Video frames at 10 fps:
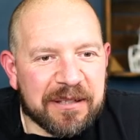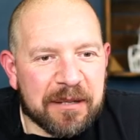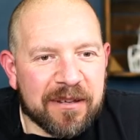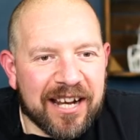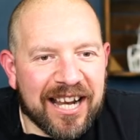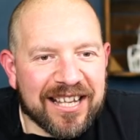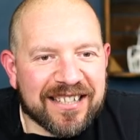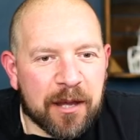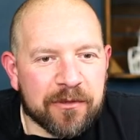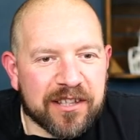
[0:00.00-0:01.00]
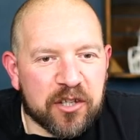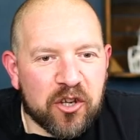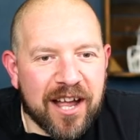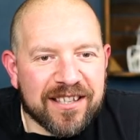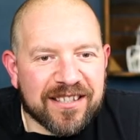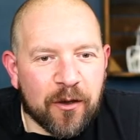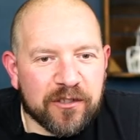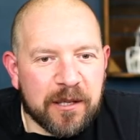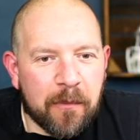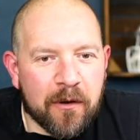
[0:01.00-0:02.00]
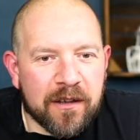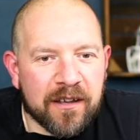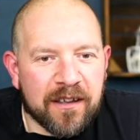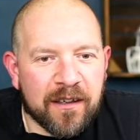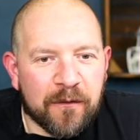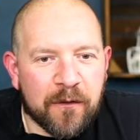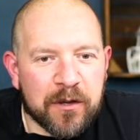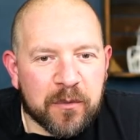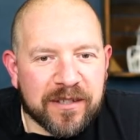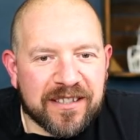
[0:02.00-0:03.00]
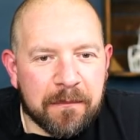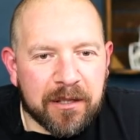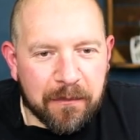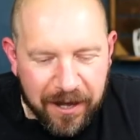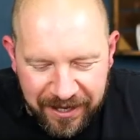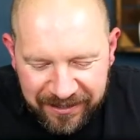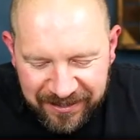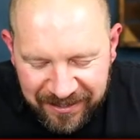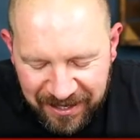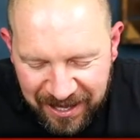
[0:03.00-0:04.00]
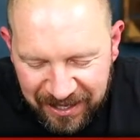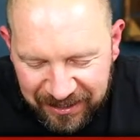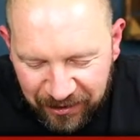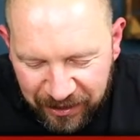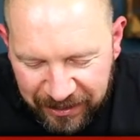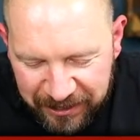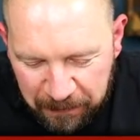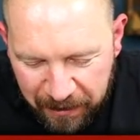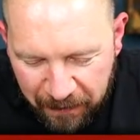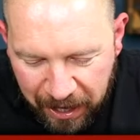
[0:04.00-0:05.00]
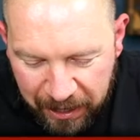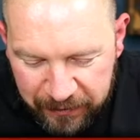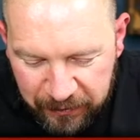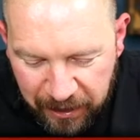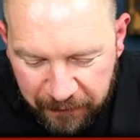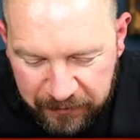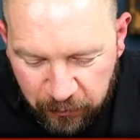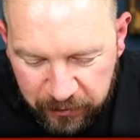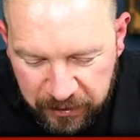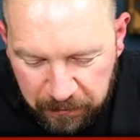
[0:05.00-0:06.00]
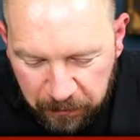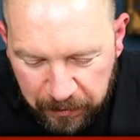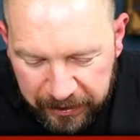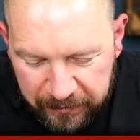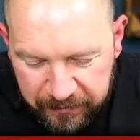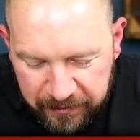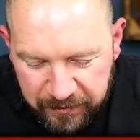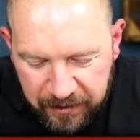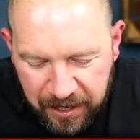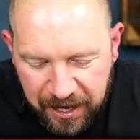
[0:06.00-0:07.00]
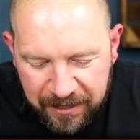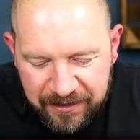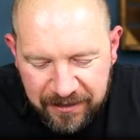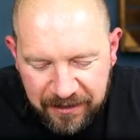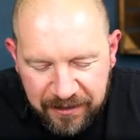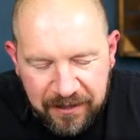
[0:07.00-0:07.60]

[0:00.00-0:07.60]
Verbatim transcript: Tim Kelly, last gig was The Chats, Aussie Punk. First was Simple Minds. Oh, nice, mate. I, I, I saw Simple Minds at...